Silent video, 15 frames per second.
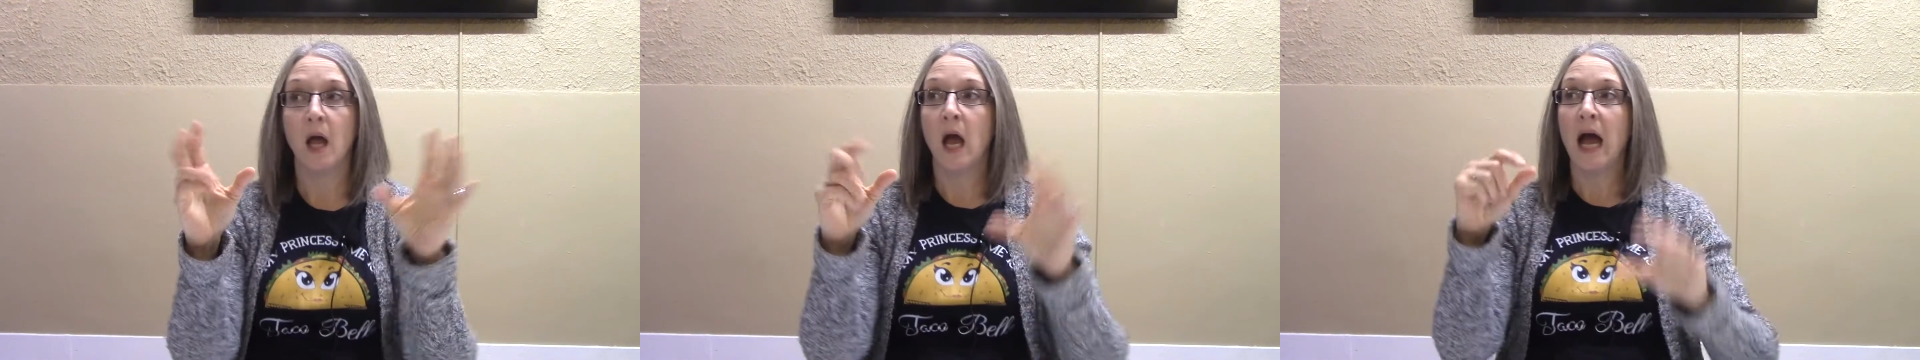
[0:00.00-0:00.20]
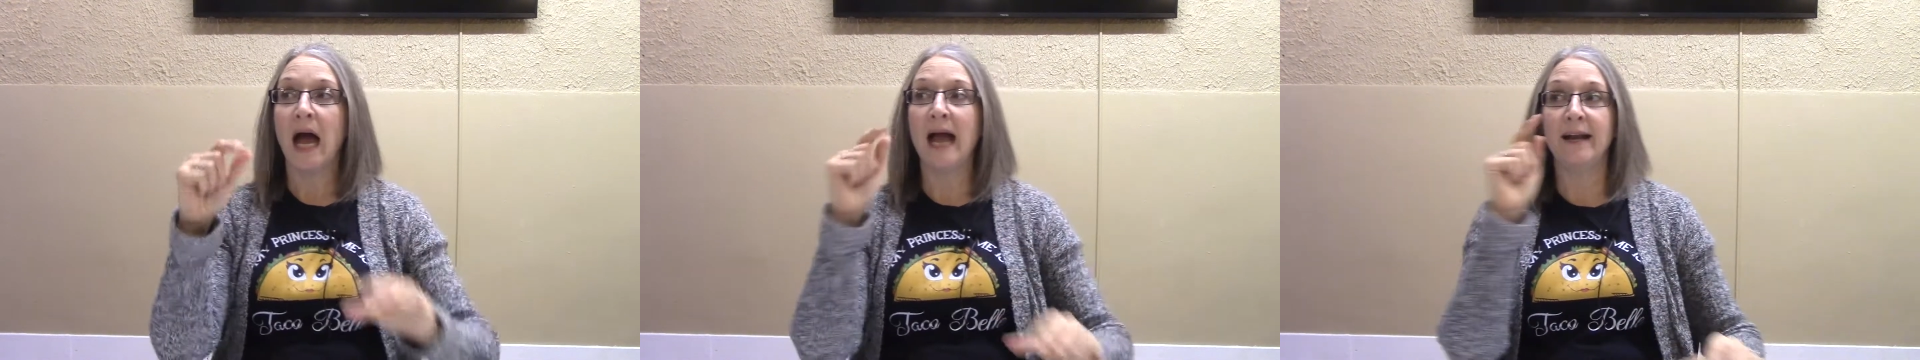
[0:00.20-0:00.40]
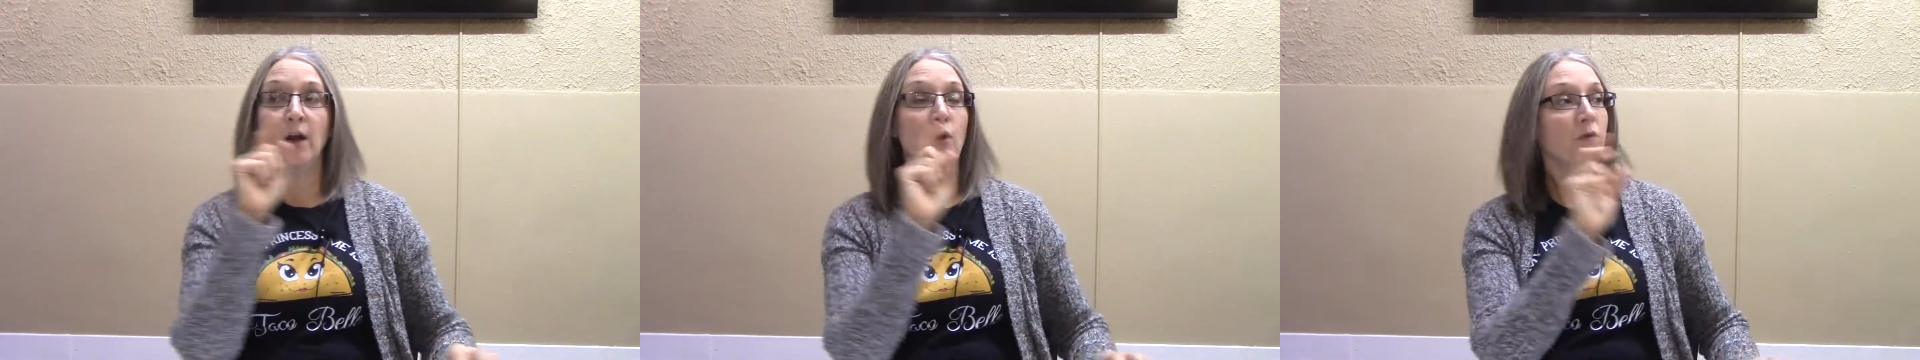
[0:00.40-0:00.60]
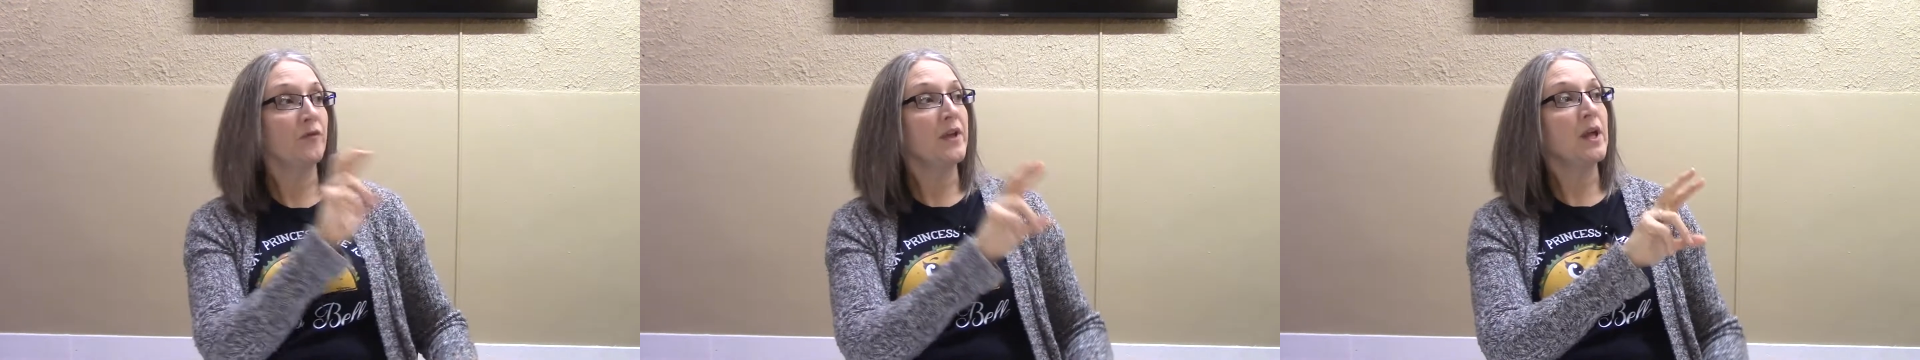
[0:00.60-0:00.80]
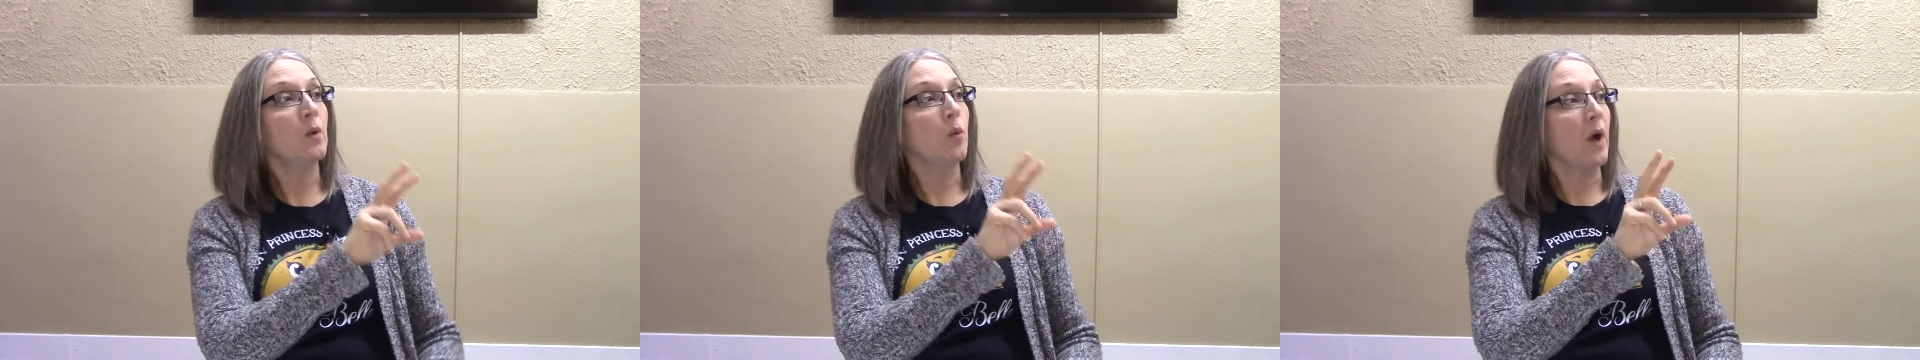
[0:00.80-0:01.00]
I don't
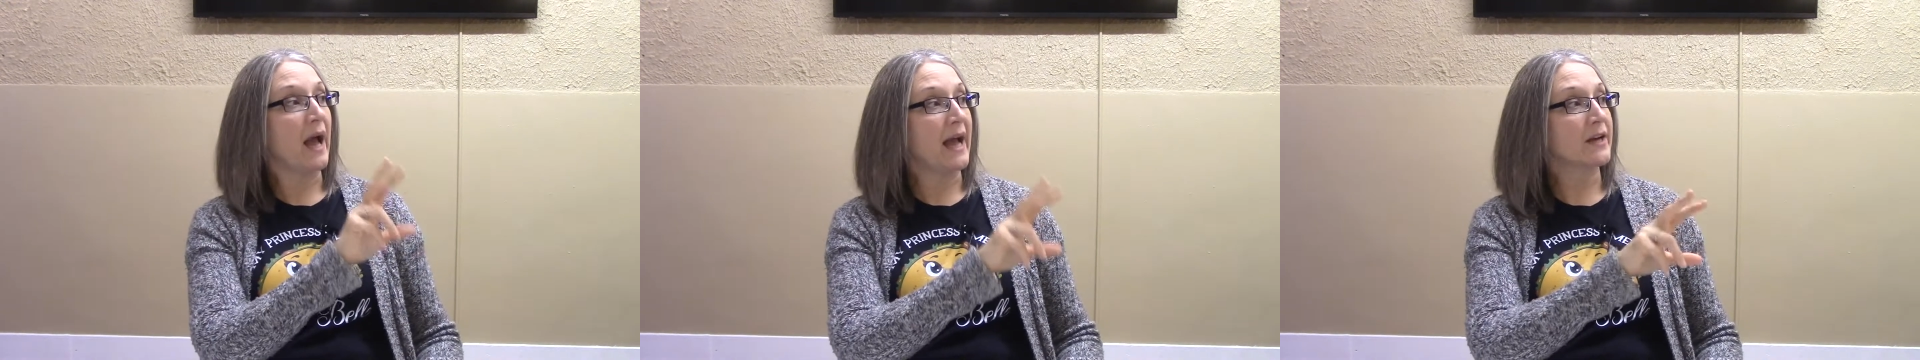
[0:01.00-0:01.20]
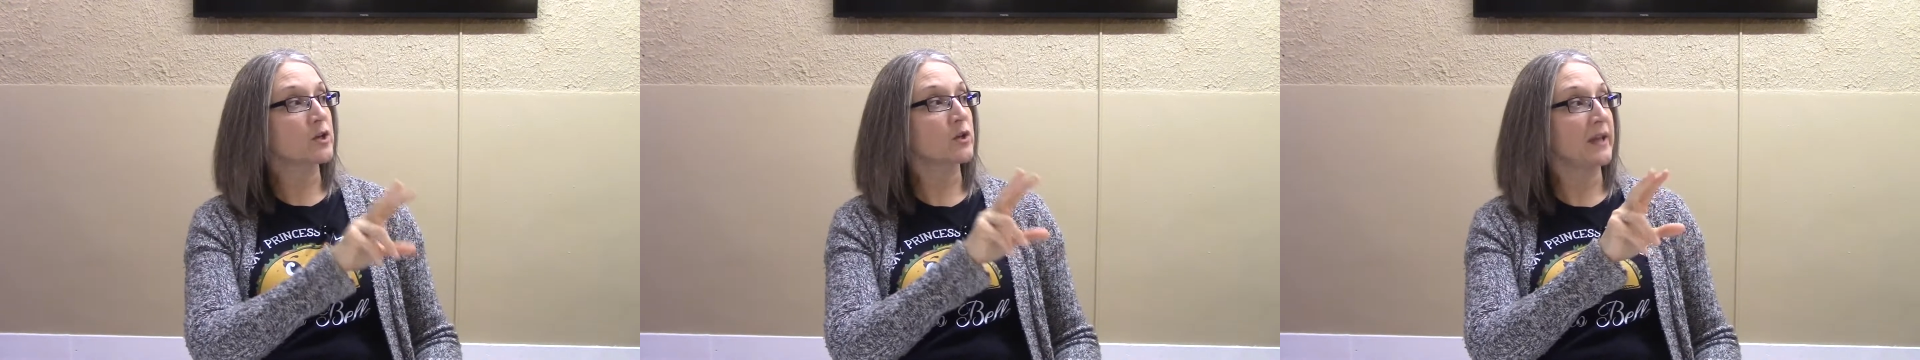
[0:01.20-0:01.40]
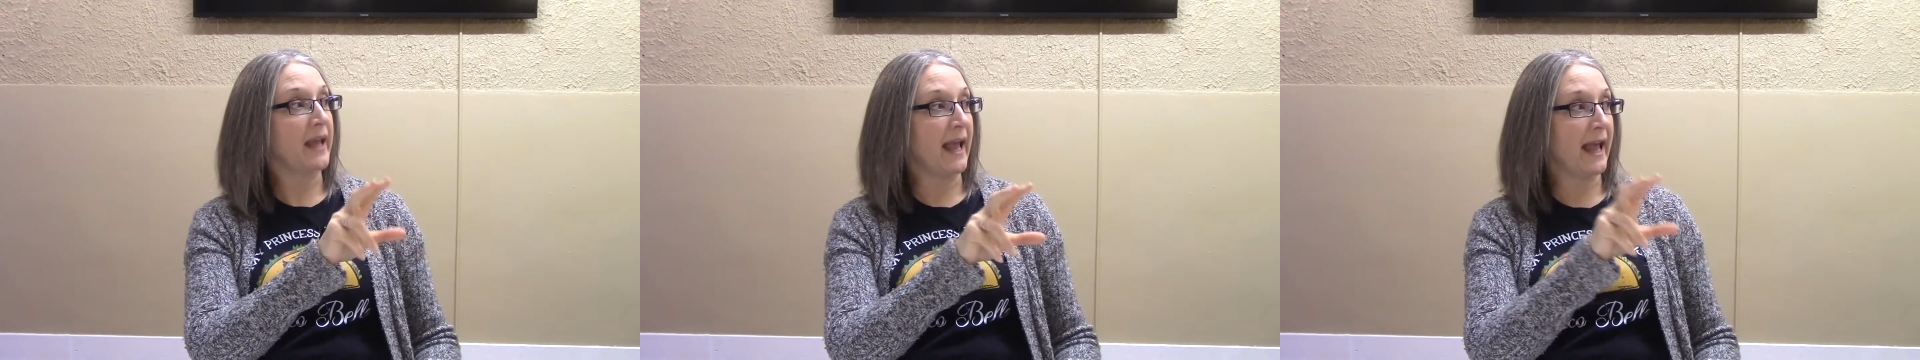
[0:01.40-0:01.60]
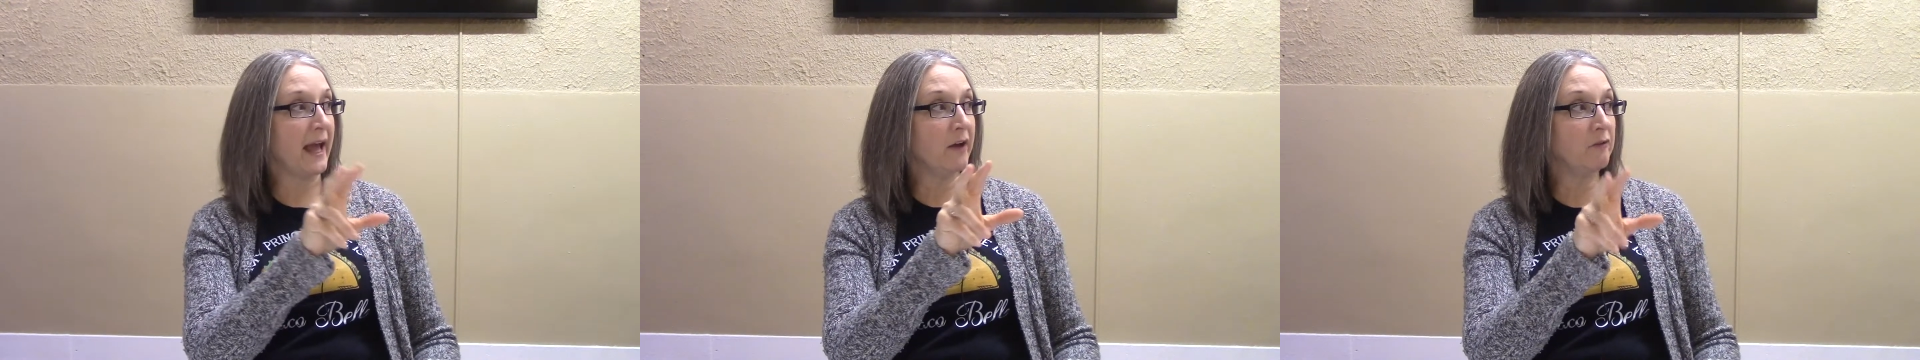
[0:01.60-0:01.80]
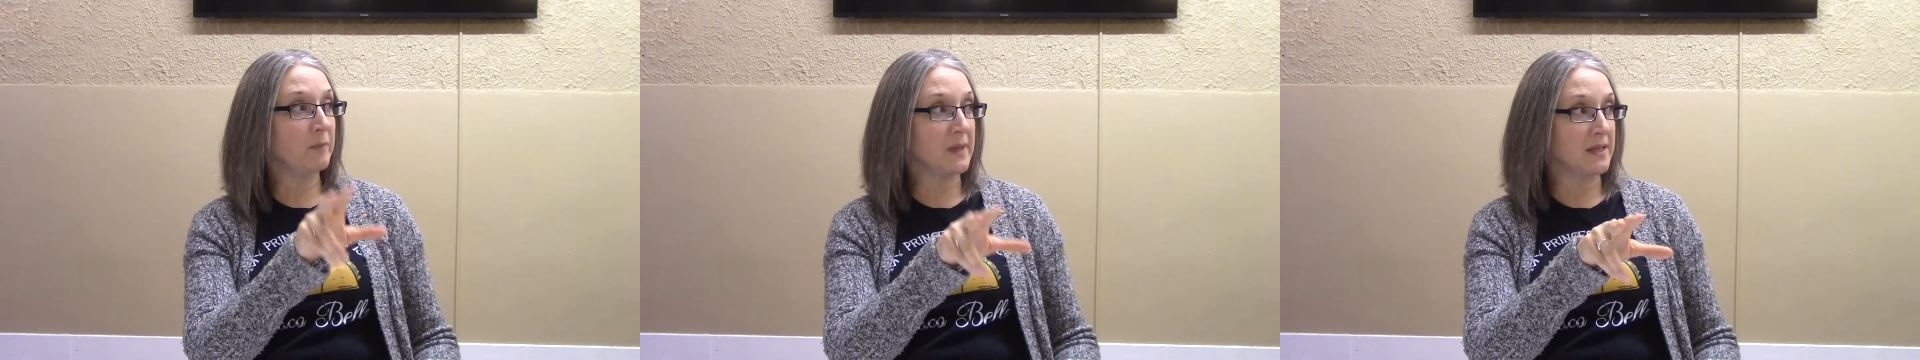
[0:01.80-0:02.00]
think we'll actually
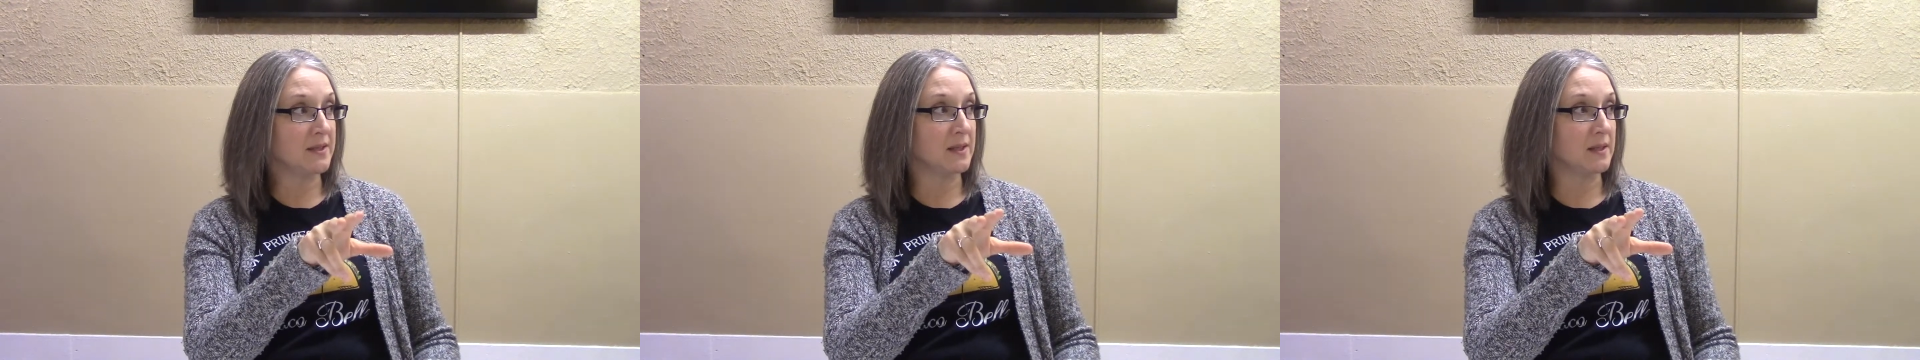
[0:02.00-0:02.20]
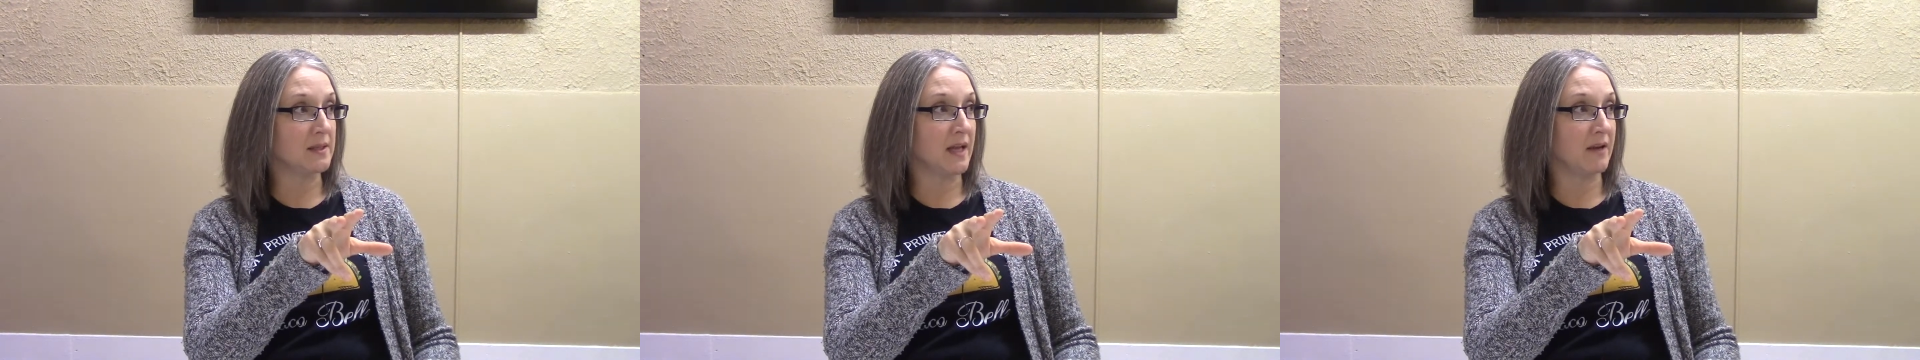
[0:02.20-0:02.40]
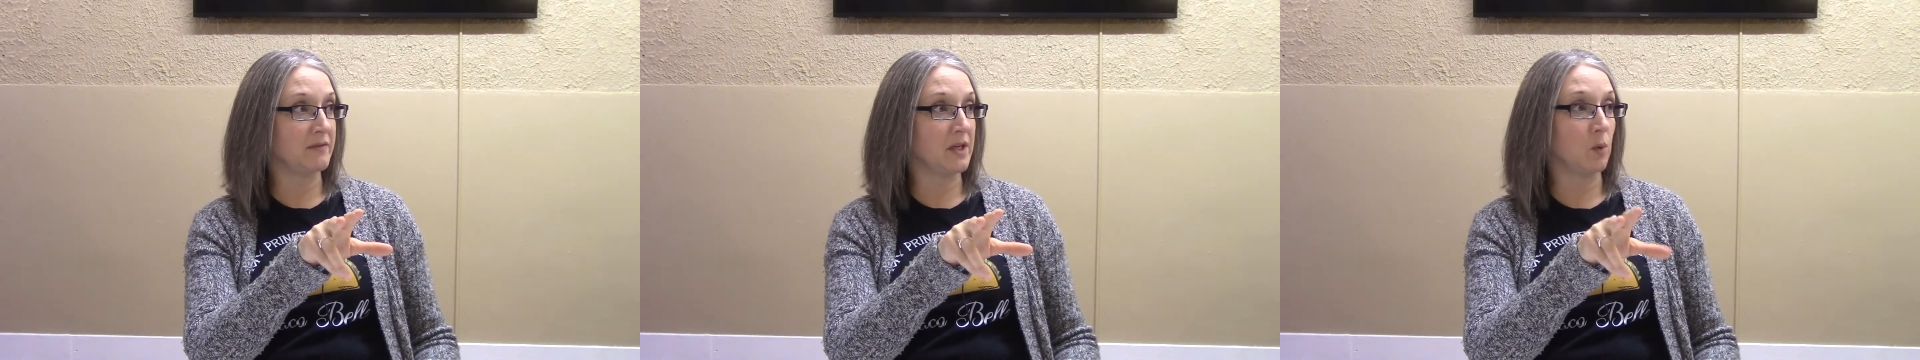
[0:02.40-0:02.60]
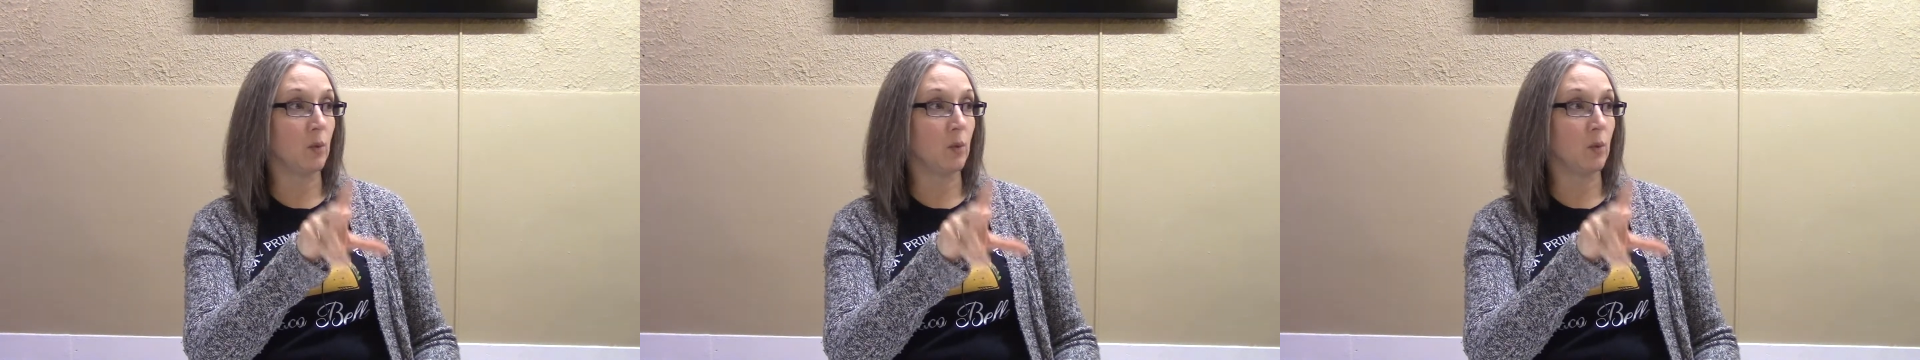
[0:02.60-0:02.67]
have peace and safety.